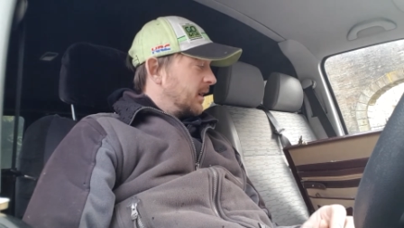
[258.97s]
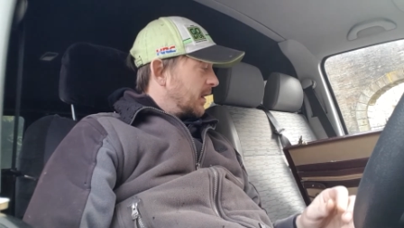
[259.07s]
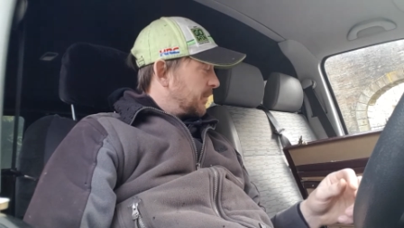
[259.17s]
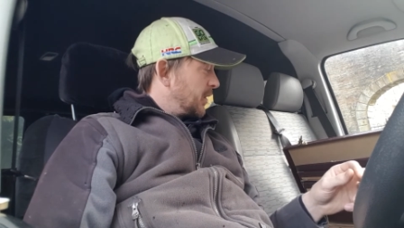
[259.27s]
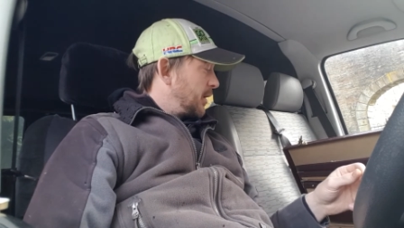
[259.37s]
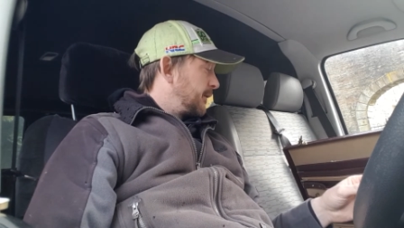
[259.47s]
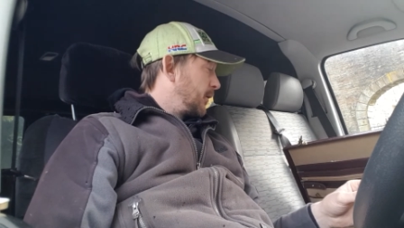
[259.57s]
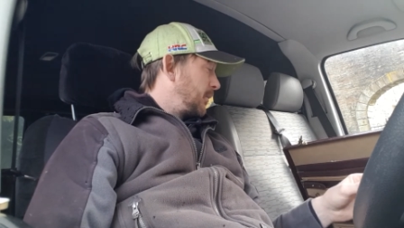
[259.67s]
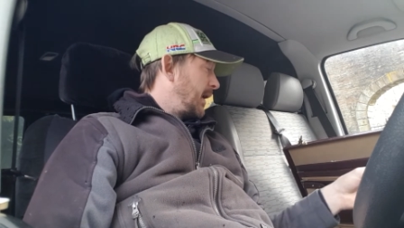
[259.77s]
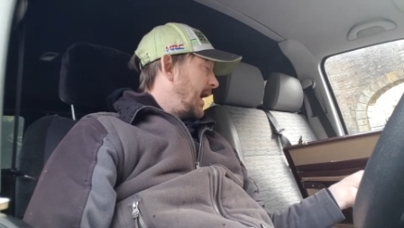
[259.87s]
a
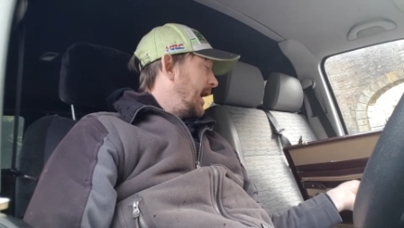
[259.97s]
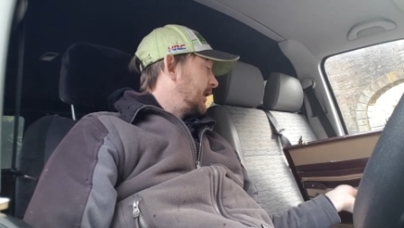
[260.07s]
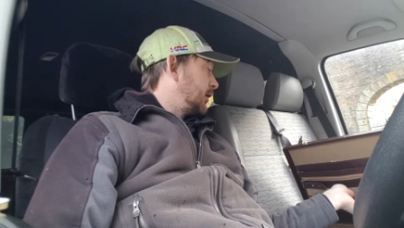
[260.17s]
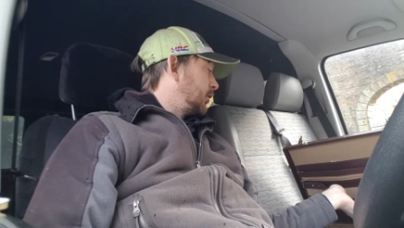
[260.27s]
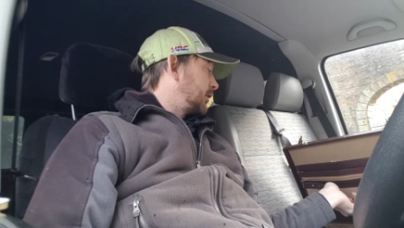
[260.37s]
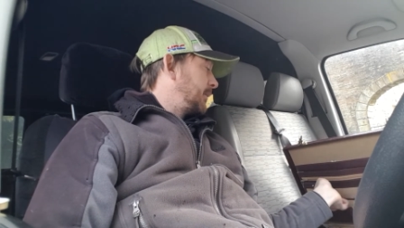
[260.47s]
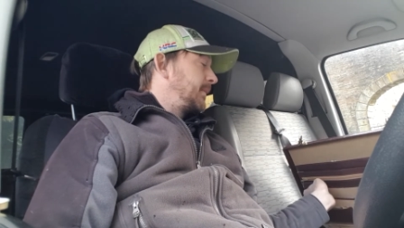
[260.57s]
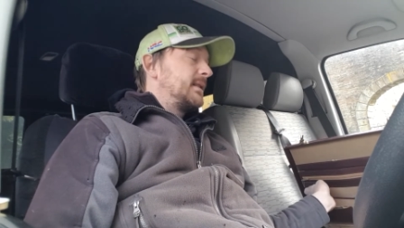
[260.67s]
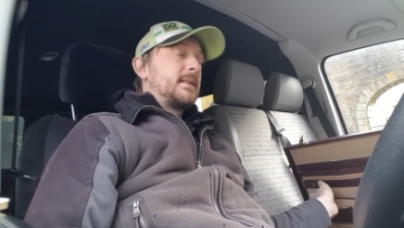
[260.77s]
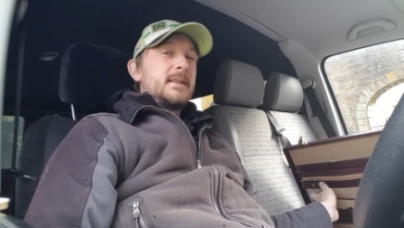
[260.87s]
beautiful bike, loved the
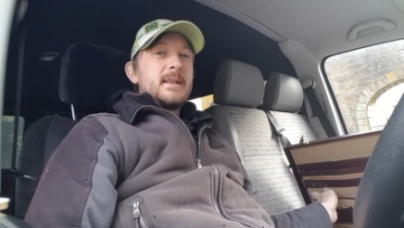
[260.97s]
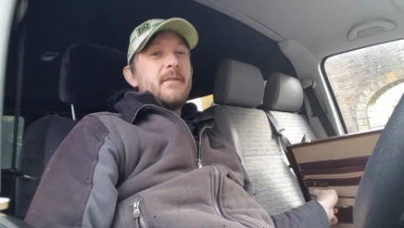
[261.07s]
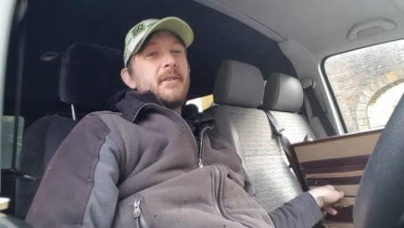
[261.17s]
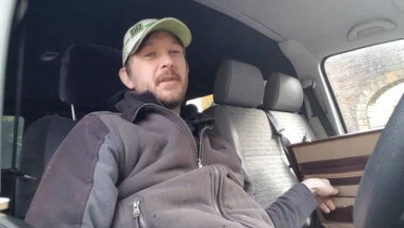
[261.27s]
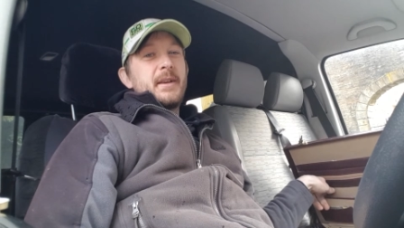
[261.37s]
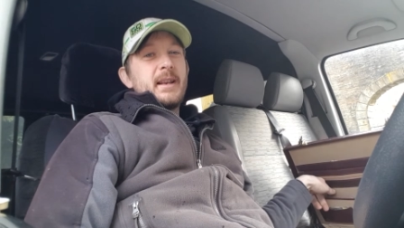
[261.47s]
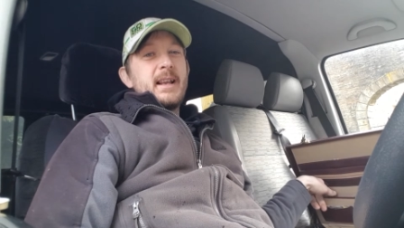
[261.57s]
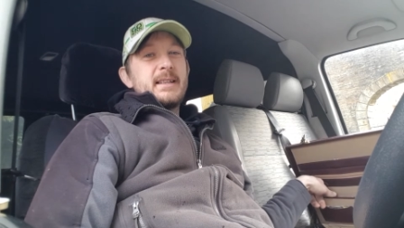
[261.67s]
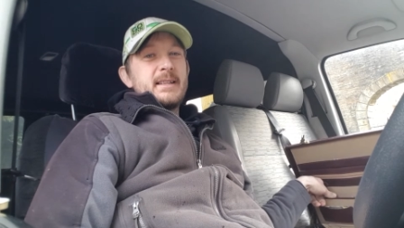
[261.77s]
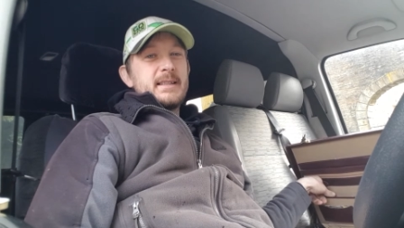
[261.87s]
business, everything,
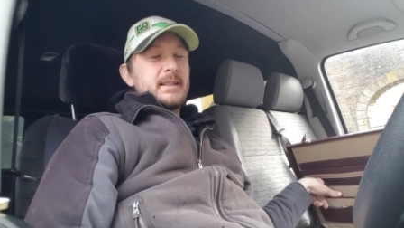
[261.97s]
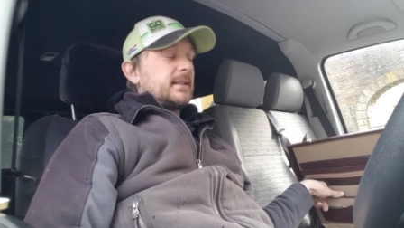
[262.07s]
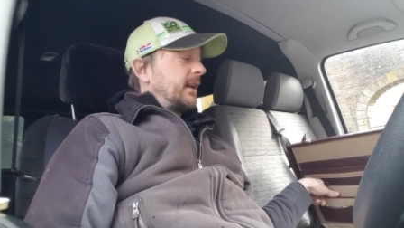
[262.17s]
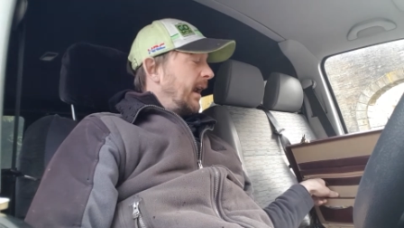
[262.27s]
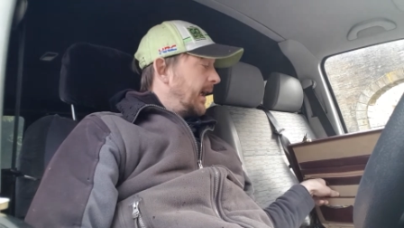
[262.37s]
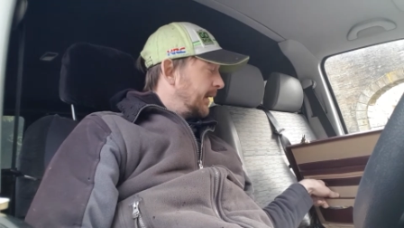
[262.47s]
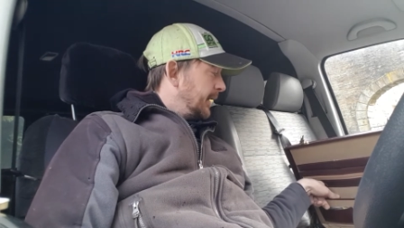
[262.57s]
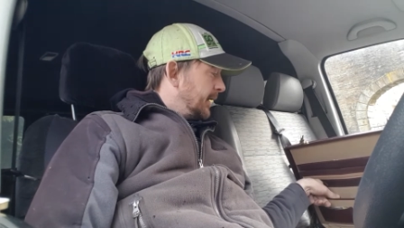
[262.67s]
1969.